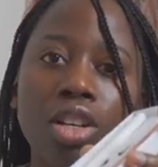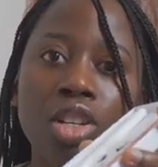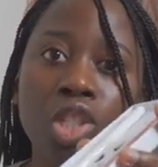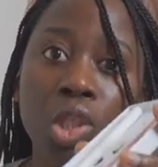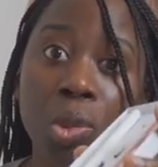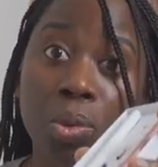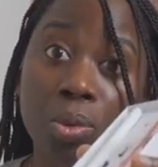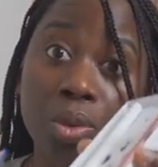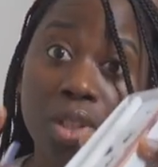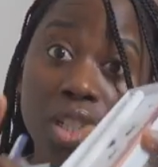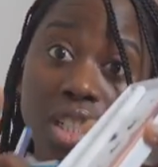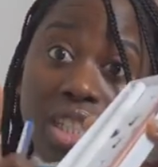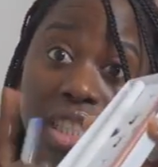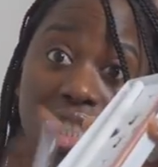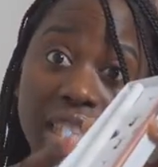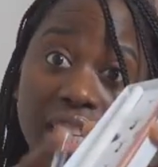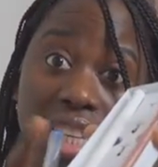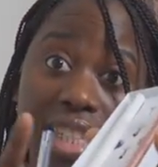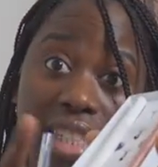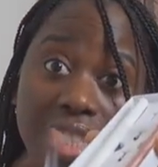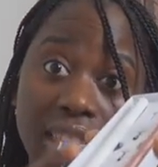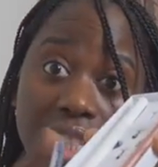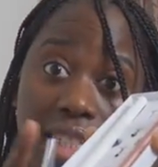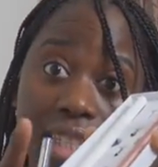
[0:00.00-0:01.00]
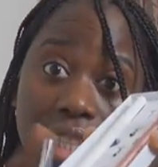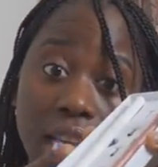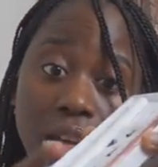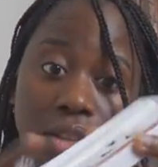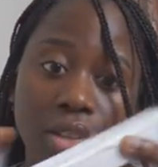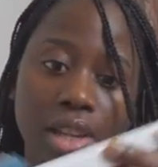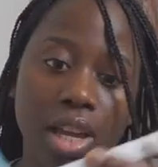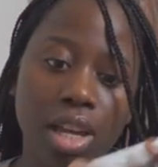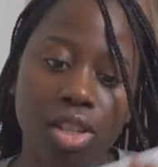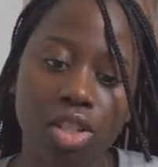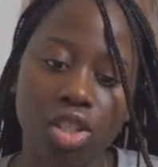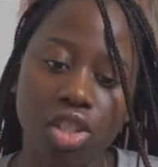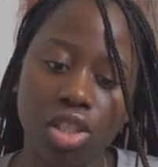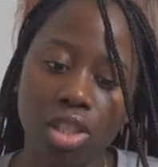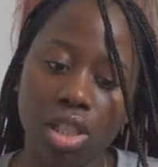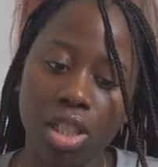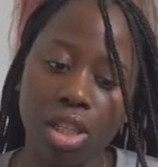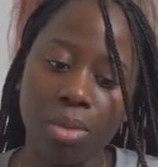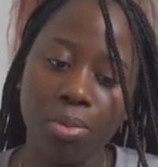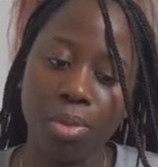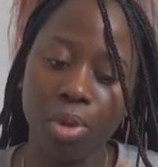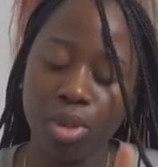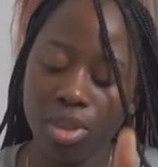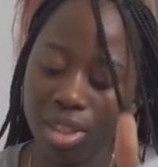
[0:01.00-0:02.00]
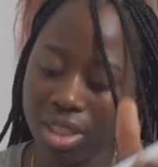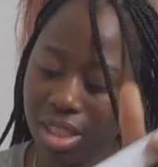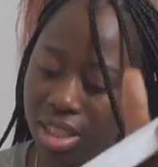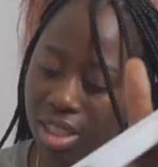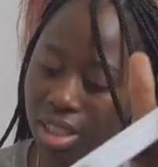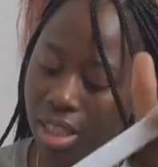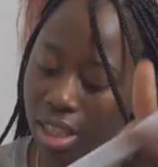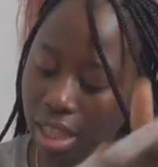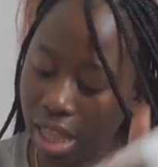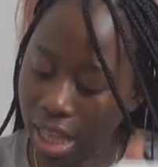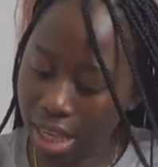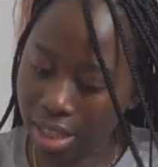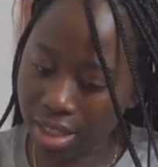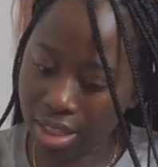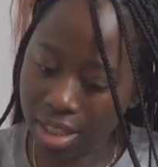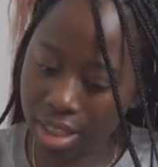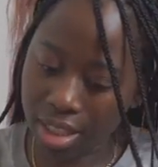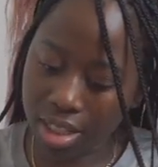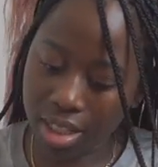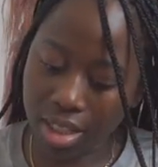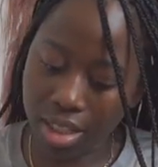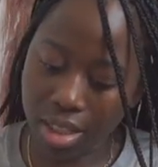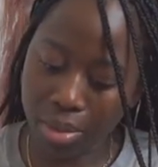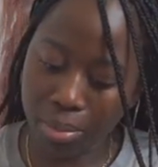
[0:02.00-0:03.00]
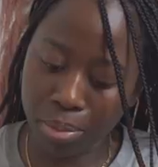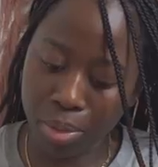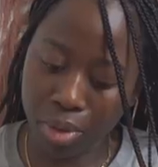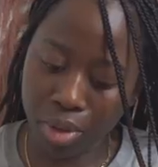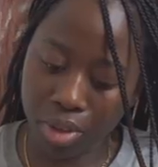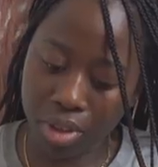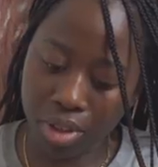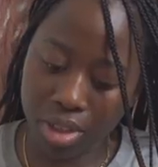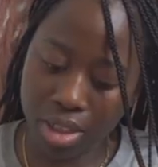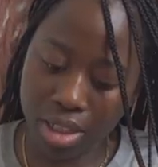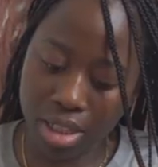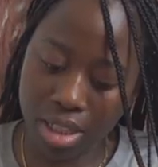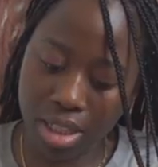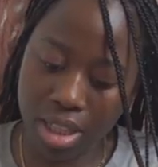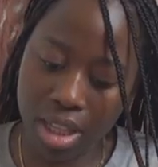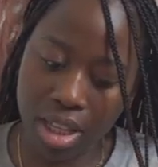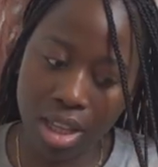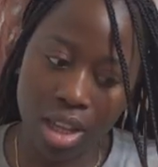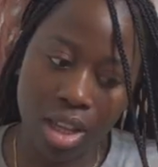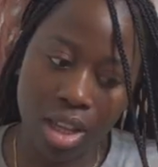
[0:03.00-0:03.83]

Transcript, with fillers: So we're gonna test this out actually, but this is the last thing in the box,